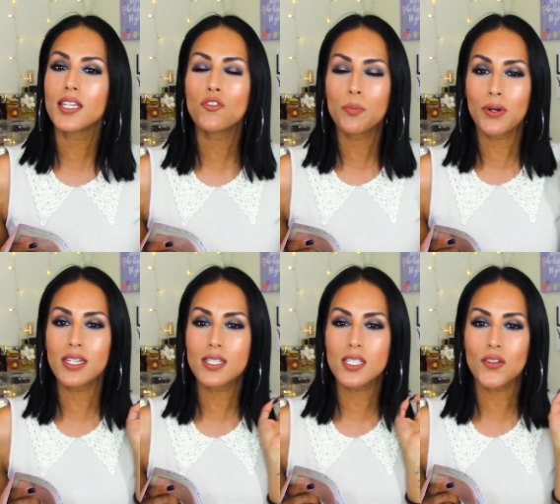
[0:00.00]
give you
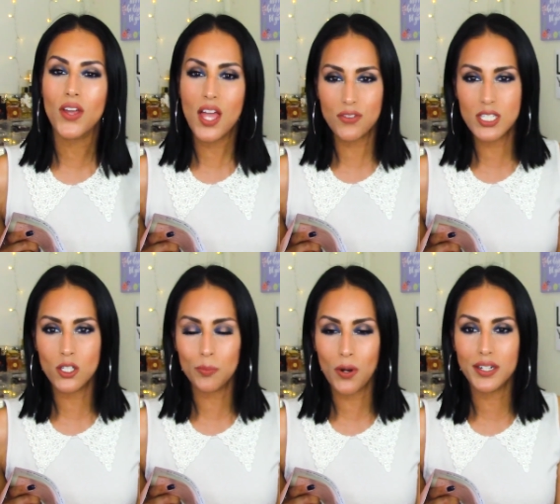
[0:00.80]
prices of every
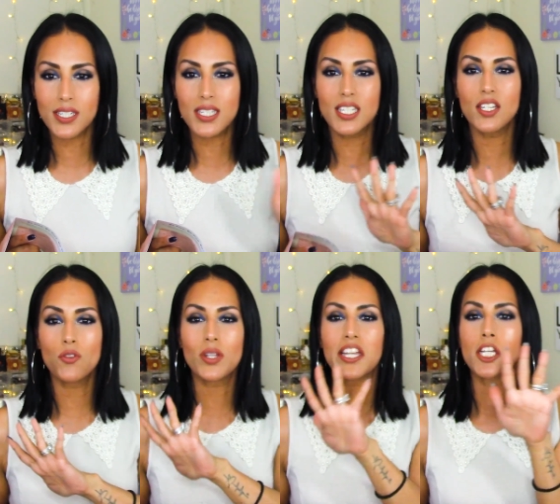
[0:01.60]
single product and give
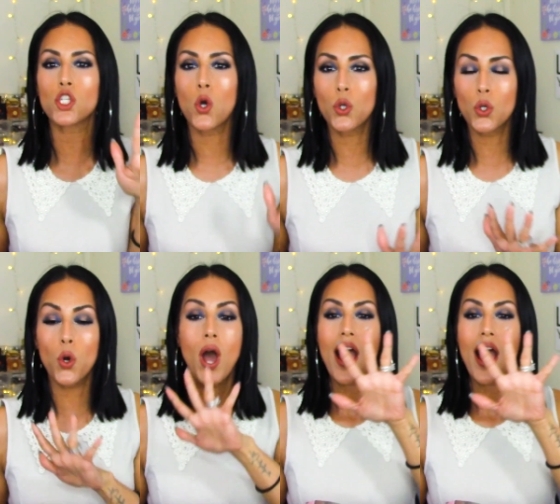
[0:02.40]
you like a total